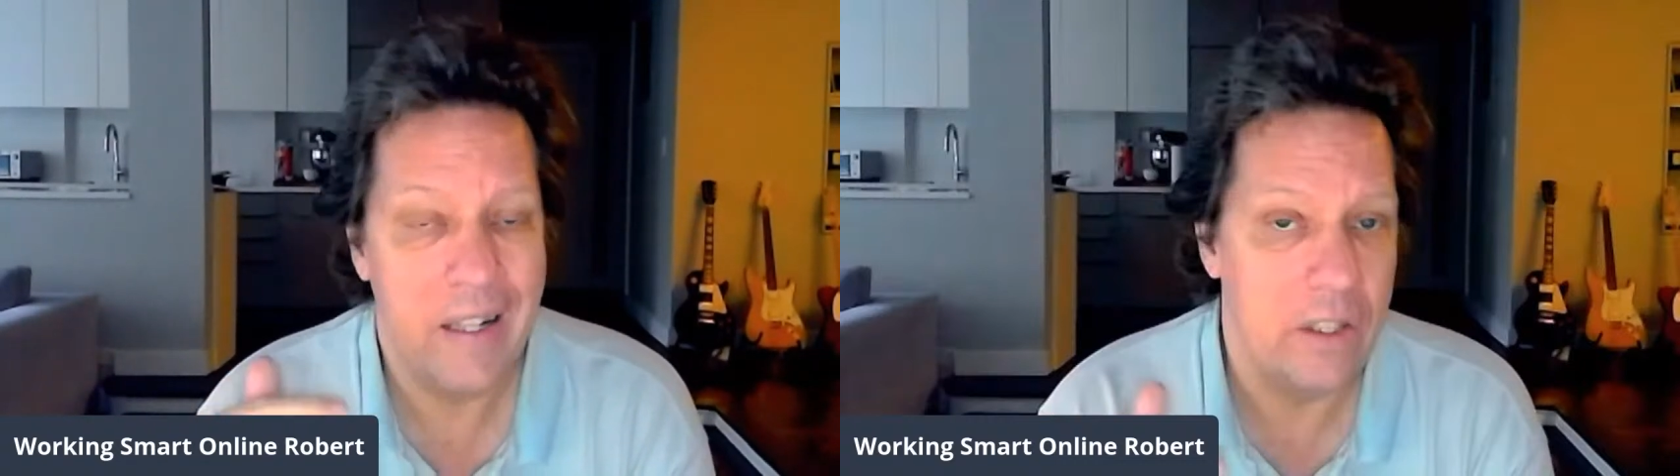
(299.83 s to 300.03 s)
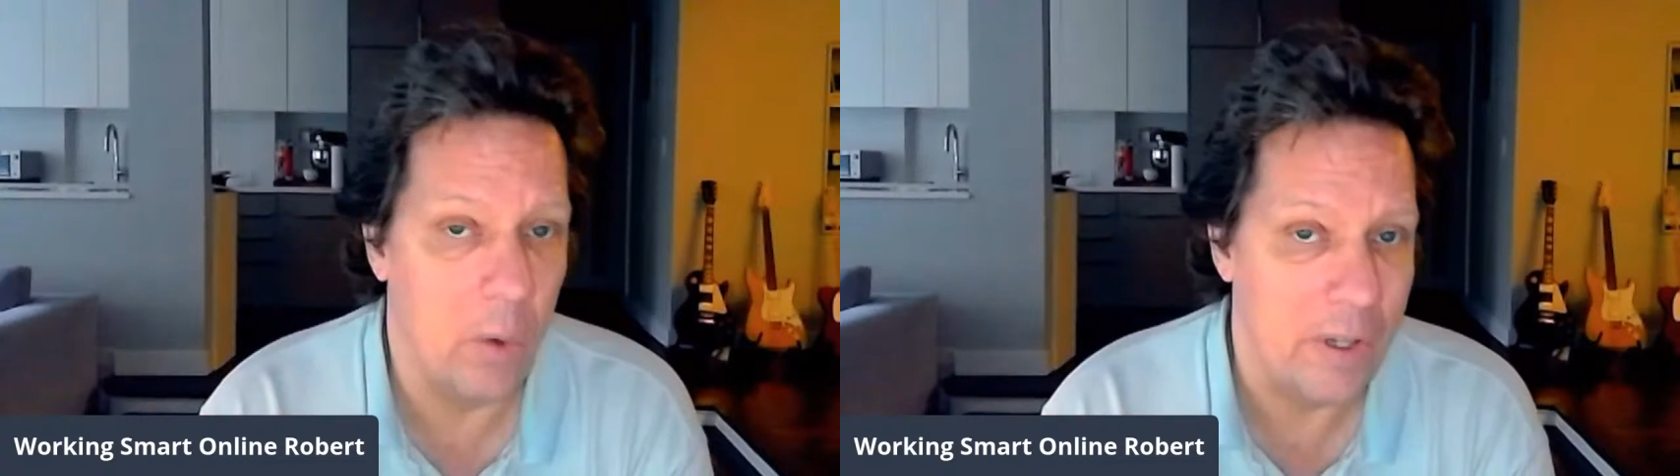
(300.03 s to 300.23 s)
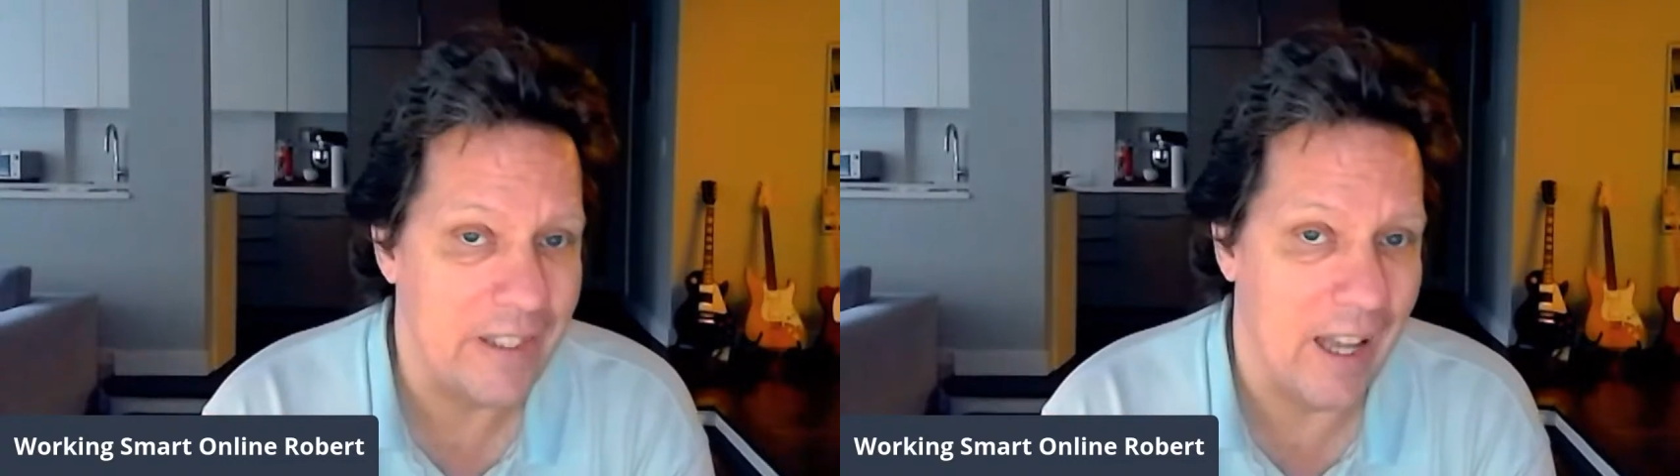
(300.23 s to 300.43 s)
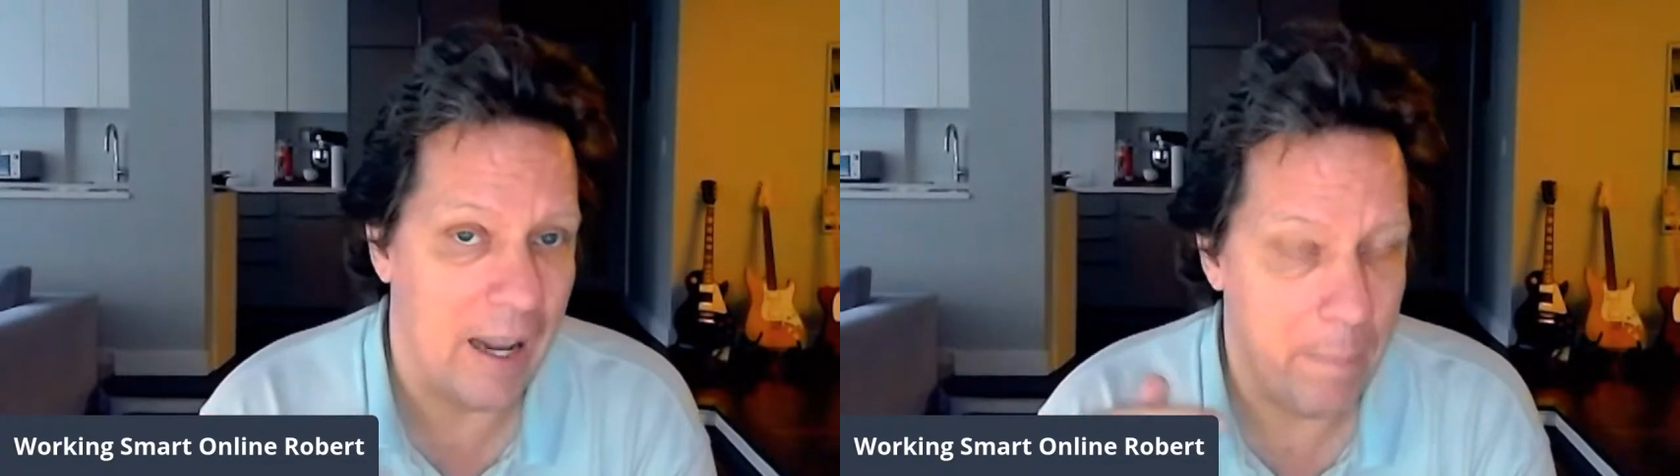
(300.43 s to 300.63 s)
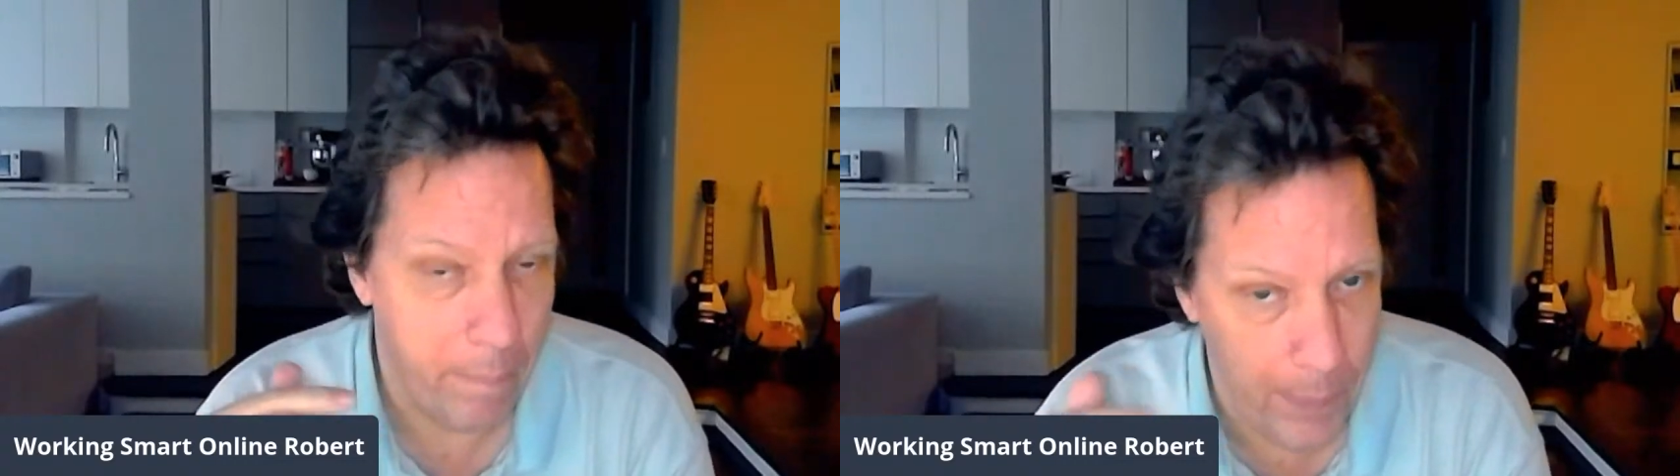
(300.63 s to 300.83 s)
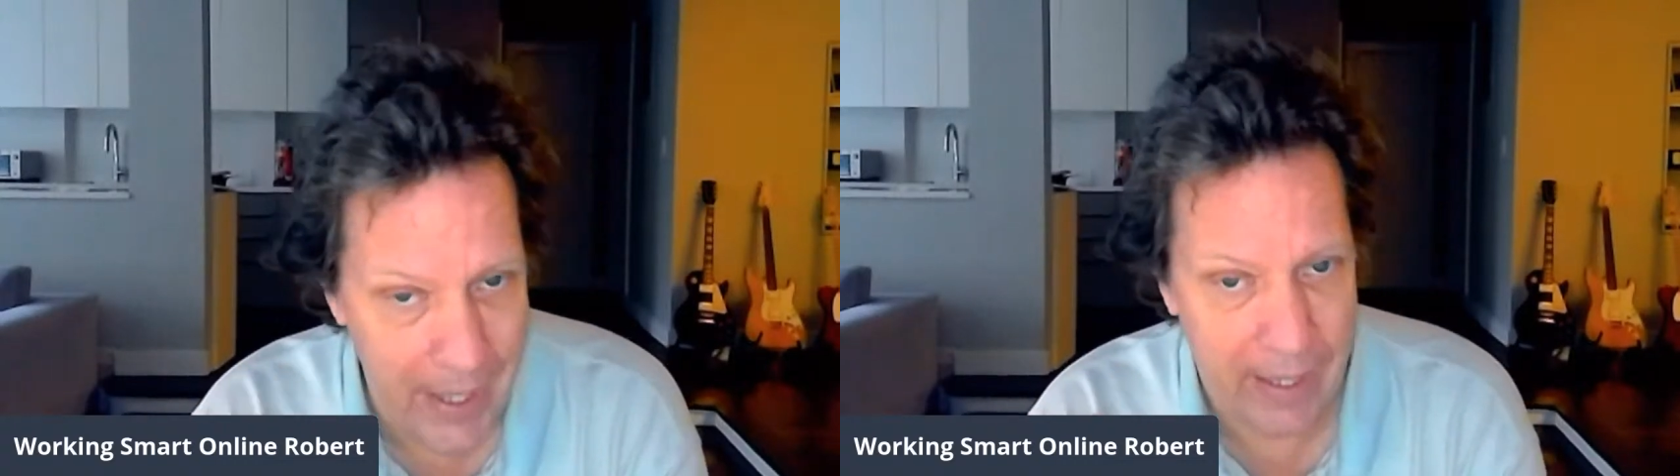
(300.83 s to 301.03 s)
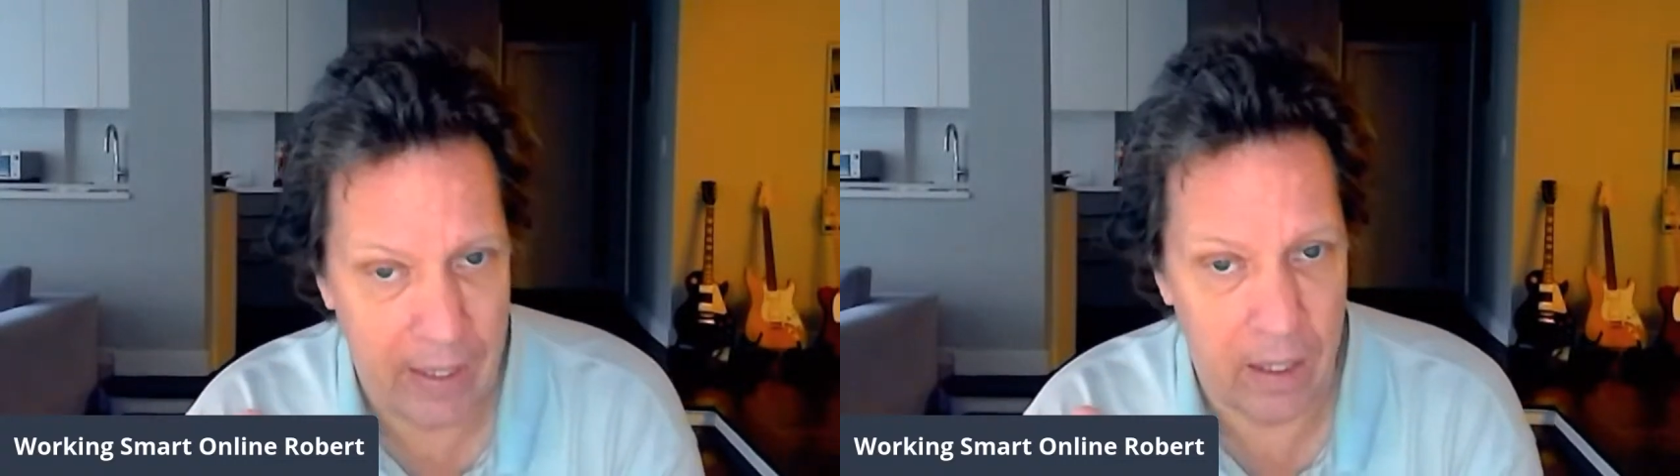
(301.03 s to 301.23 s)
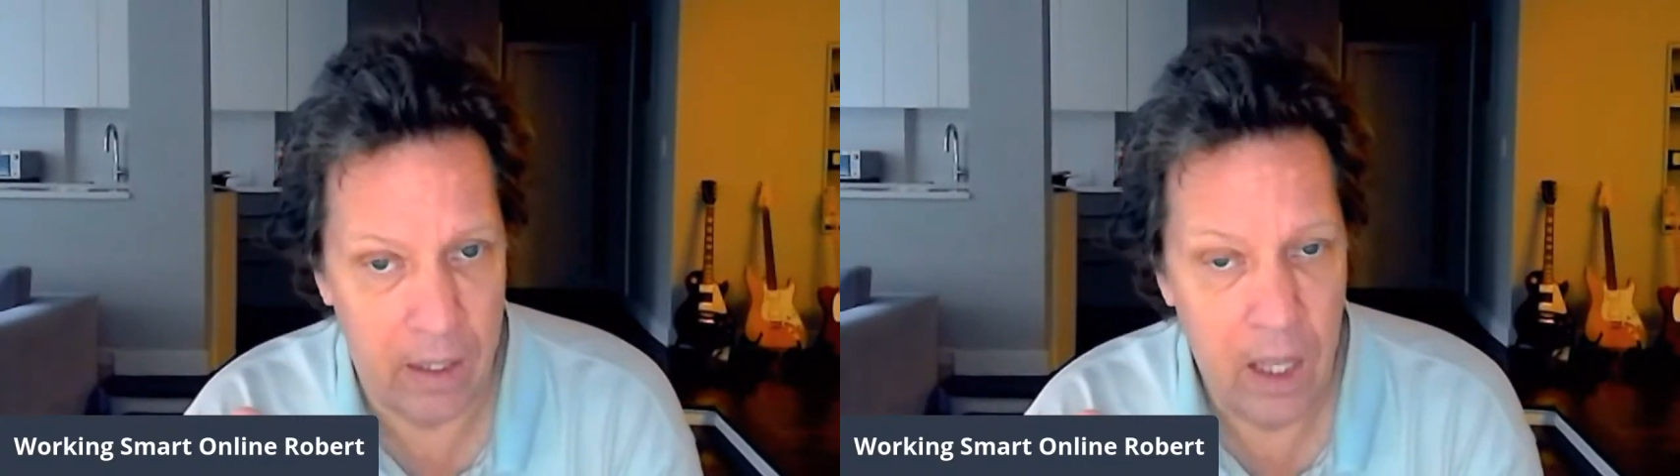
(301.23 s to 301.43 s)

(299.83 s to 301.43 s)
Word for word: No, it's not Bing.